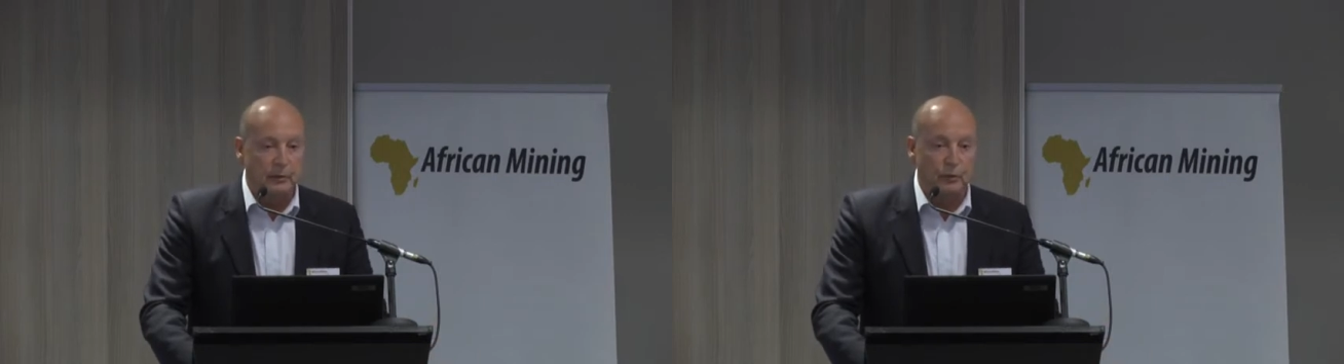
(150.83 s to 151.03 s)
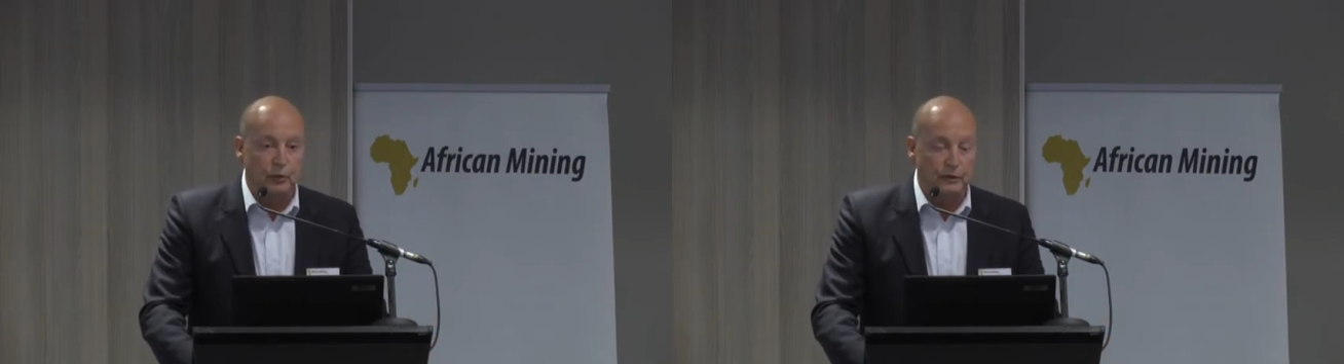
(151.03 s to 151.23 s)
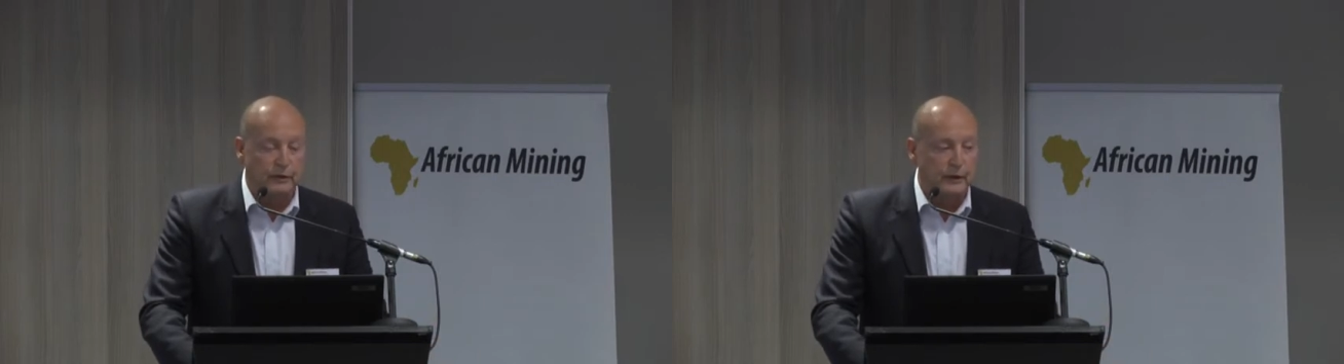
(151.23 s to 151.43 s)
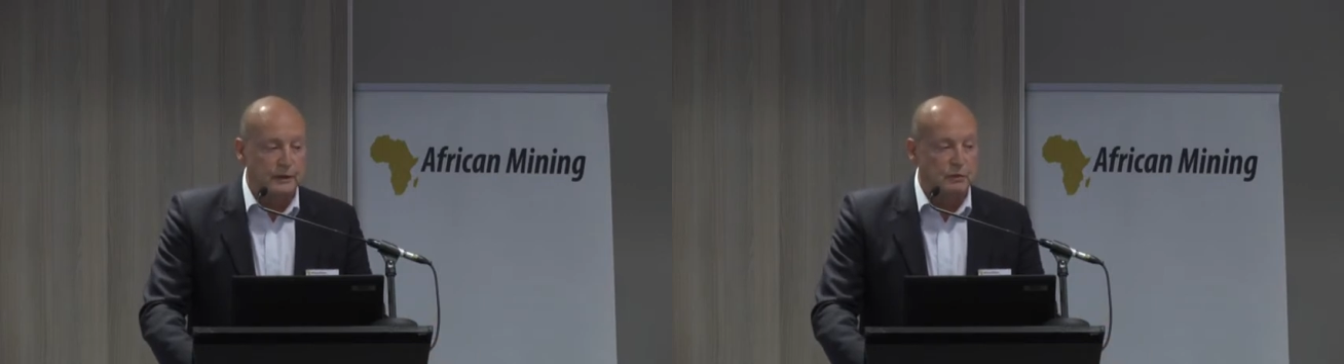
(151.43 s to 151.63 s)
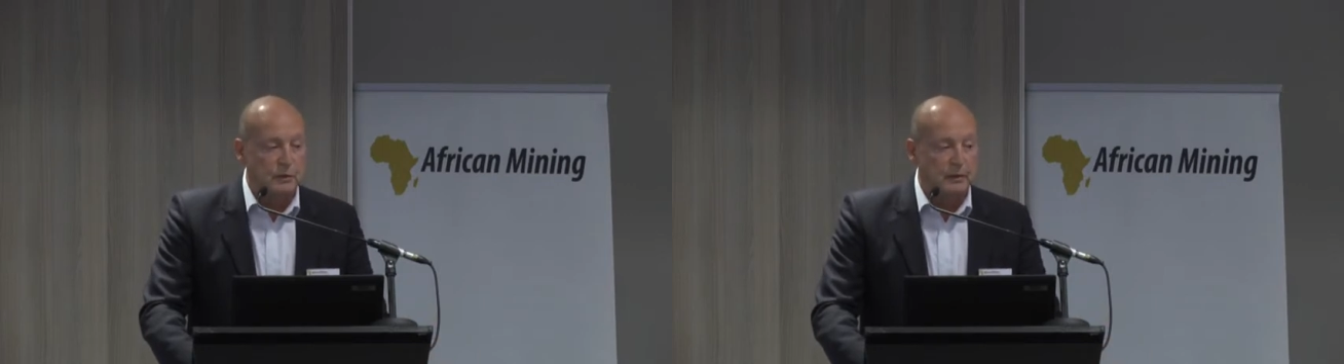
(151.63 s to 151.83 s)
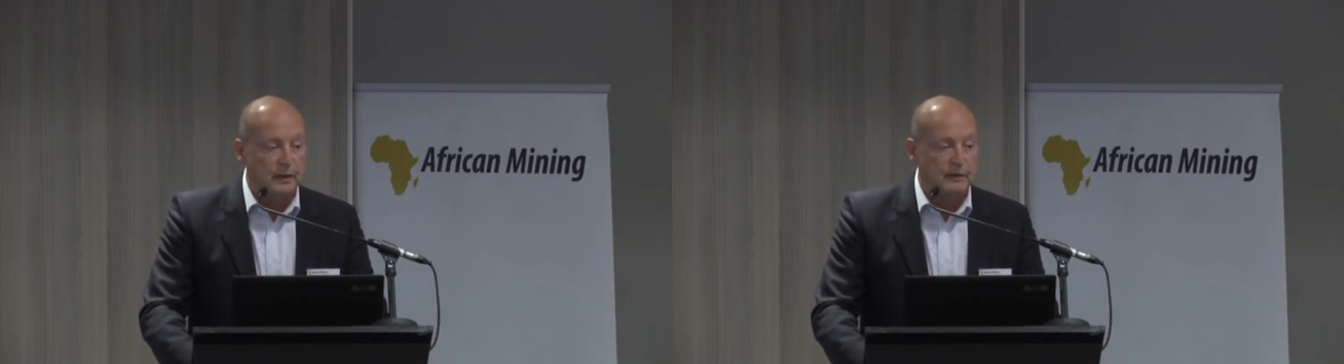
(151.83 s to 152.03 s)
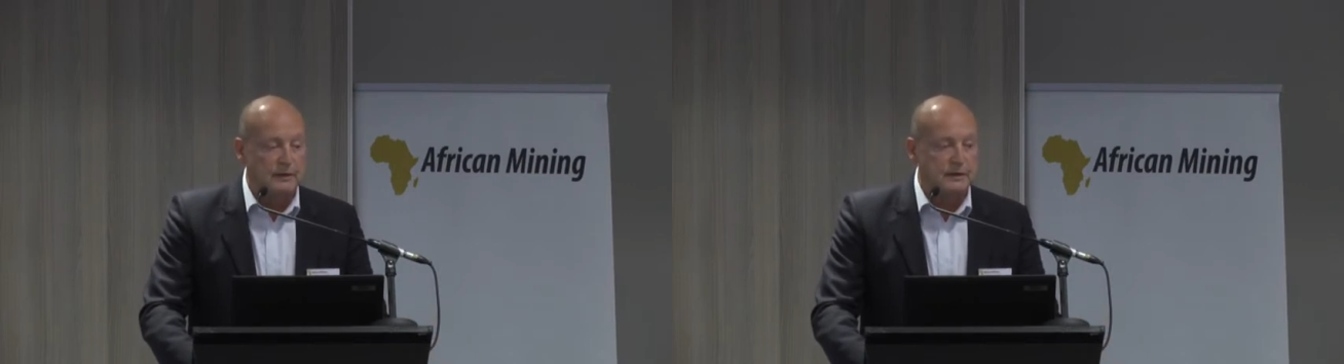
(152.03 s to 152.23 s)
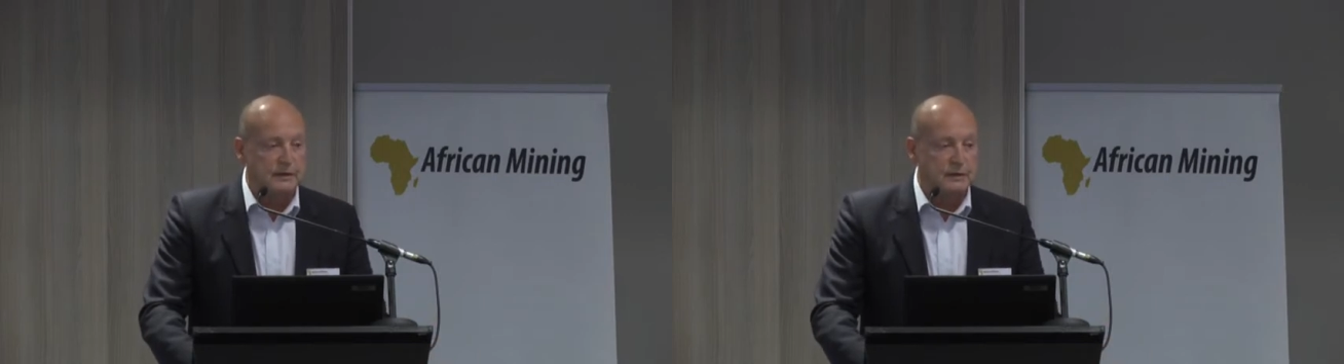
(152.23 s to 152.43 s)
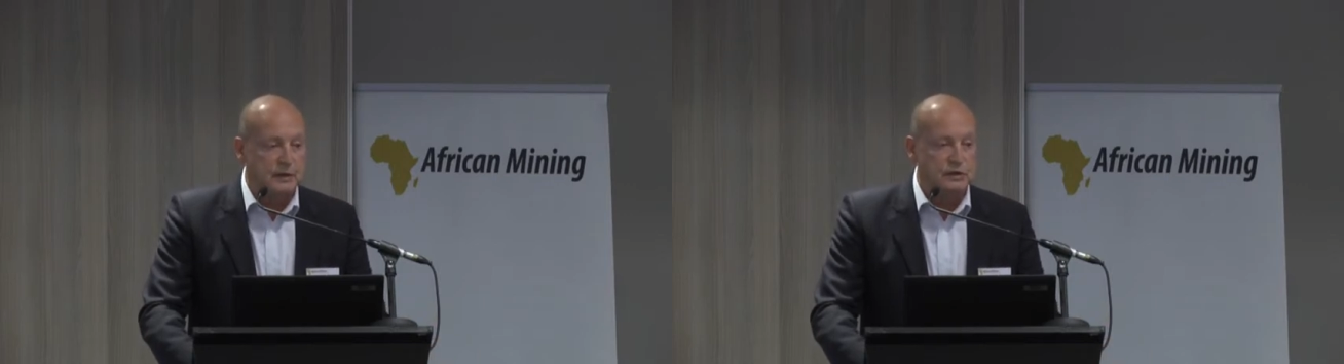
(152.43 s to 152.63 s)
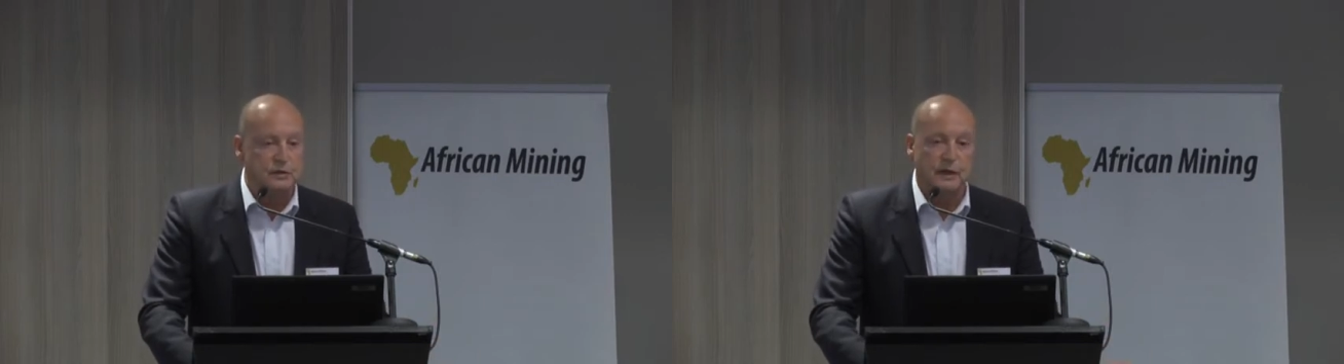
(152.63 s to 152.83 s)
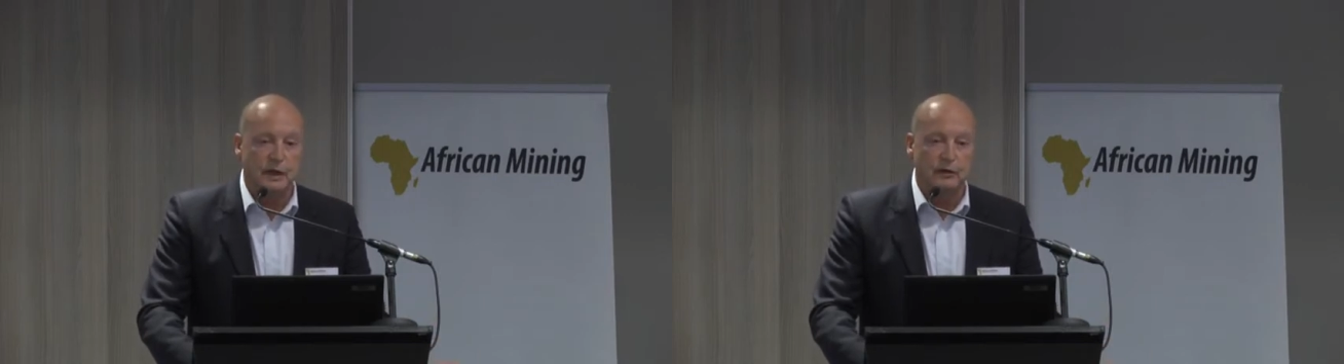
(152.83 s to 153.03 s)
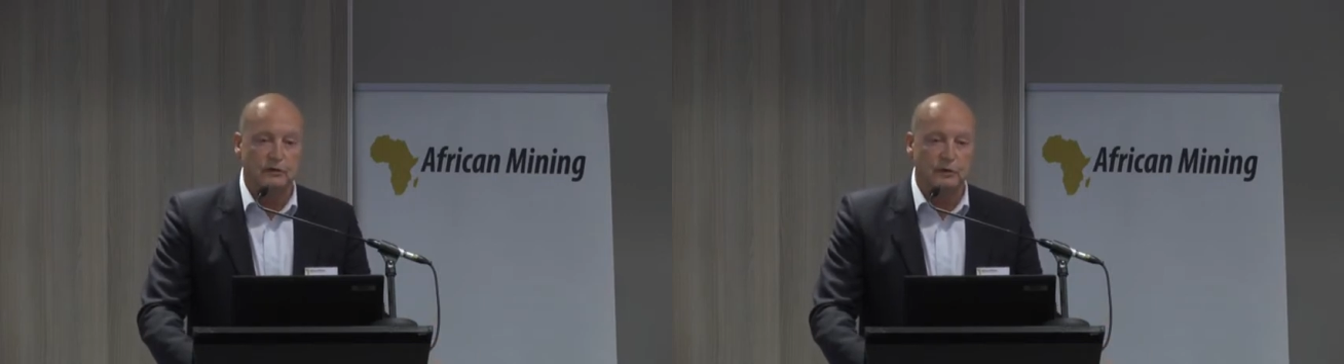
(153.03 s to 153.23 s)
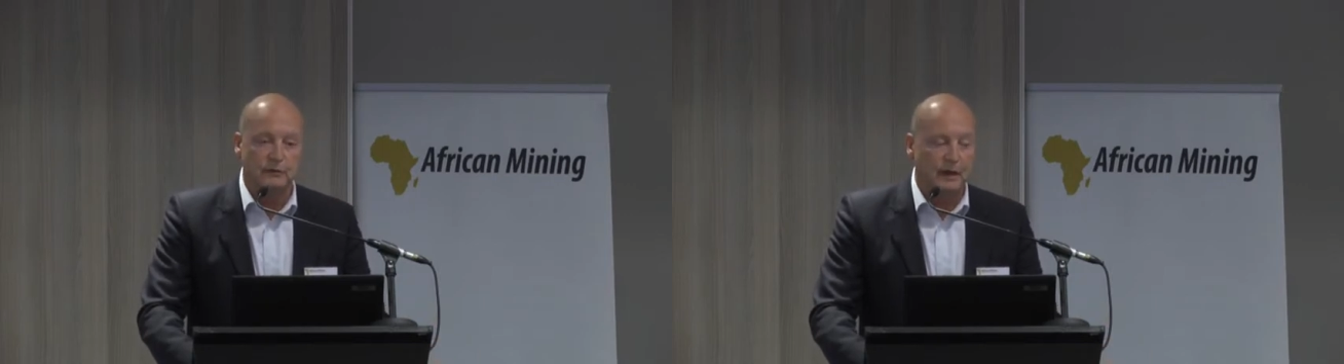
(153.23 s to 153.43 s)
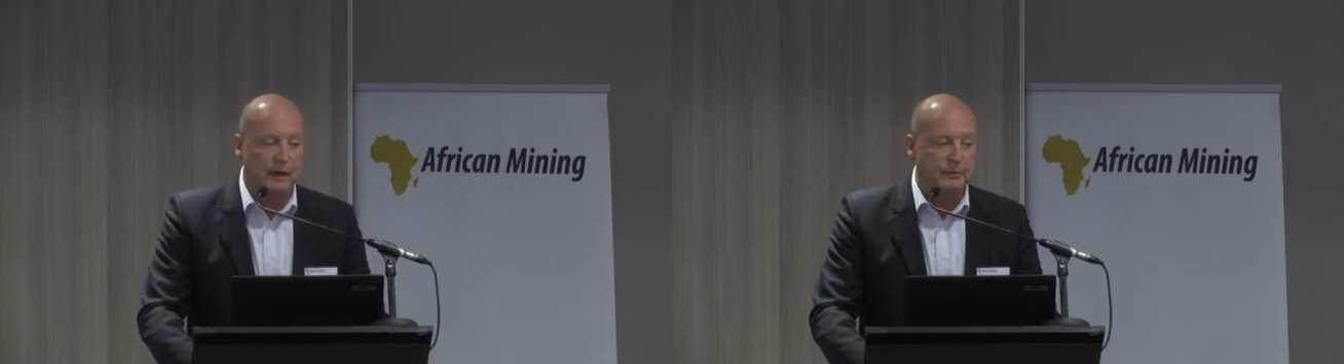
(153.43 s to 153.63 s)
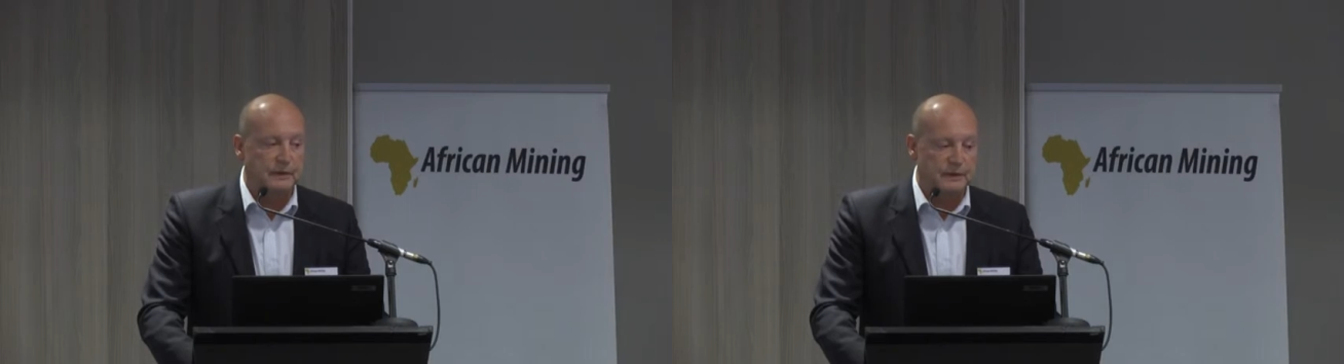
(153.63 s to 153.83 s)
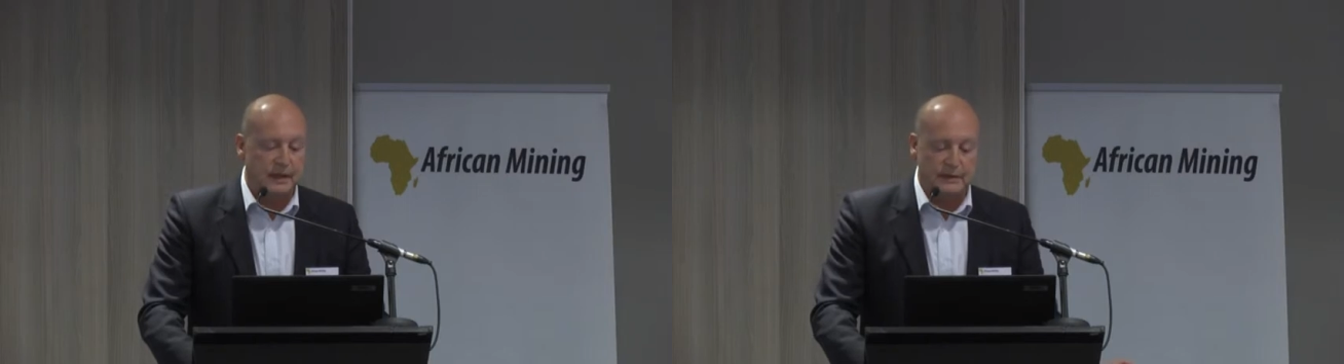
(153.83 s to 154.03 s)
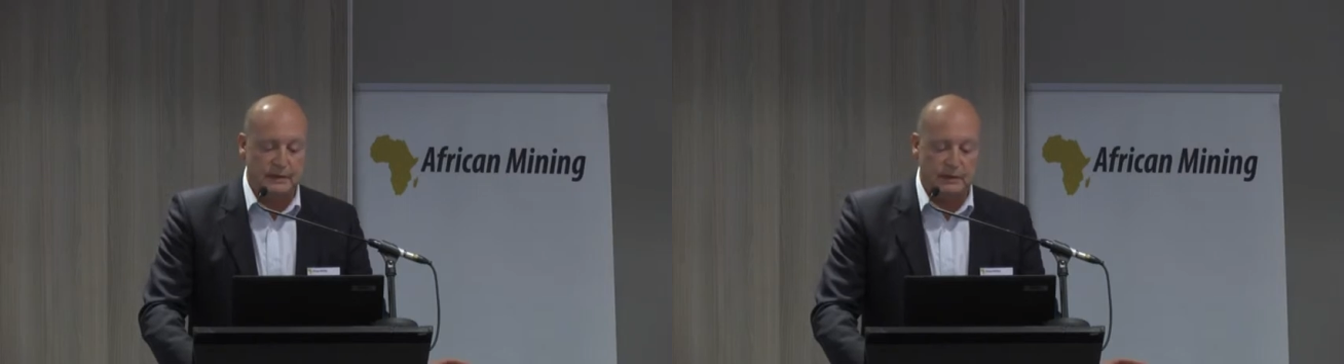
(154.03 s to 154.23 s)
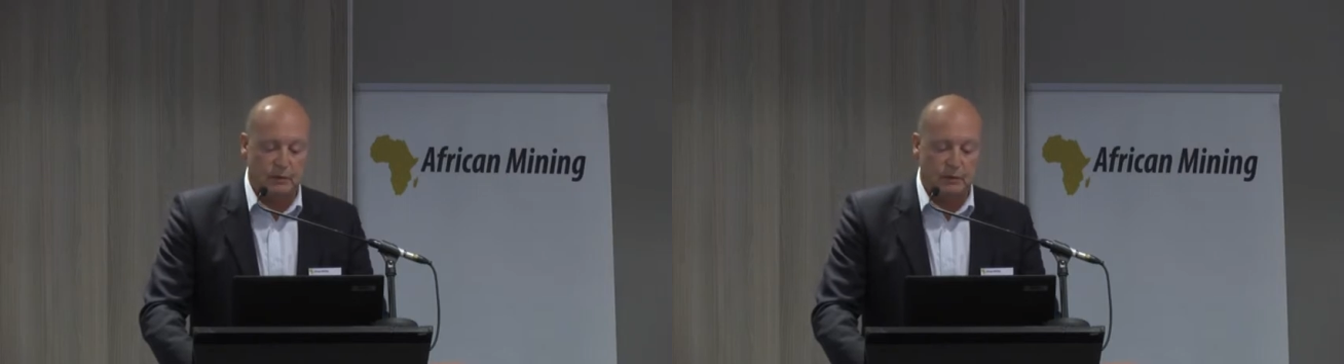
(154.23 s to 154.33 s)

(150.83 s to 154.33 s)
important thing is we made these decisions how to develop these assets,